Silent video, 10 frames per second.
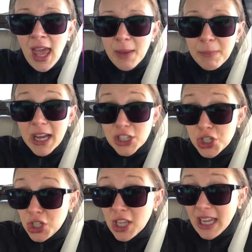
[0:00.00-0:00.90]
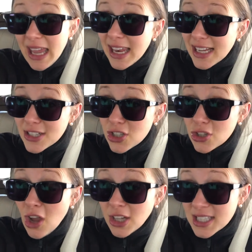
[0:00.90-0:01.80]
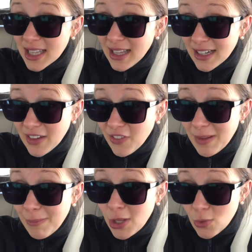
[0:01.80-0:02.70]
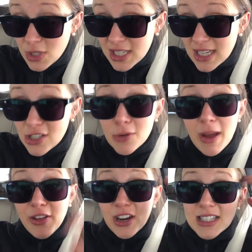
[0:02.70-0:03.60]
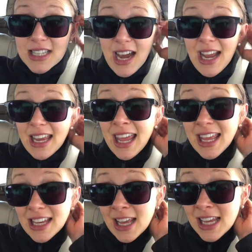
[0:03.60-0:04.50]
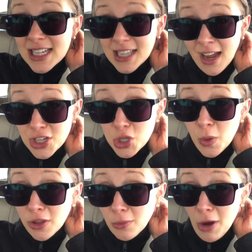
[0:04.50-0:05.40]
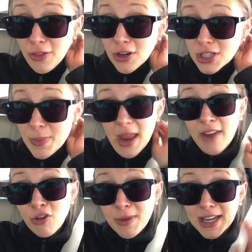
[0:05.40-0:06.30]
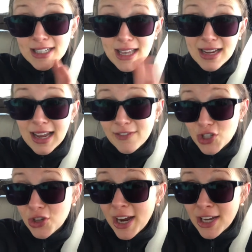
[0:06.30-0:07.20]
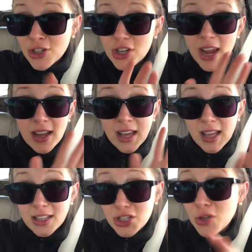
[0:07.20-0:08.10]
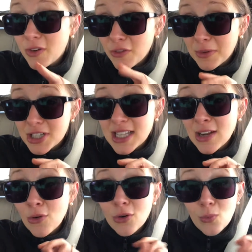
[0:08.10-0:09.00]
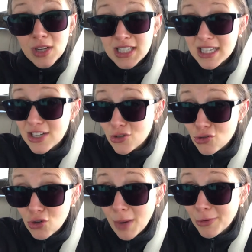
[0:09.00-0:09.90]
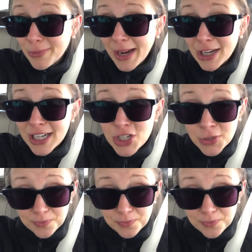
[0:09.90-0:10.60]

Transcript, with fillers: But the kid has gone selectively mute since her mother has died. And he's got two other brothers, but everybody's, like, kind of estranged. Two of them are single. One's in a troubled marriage.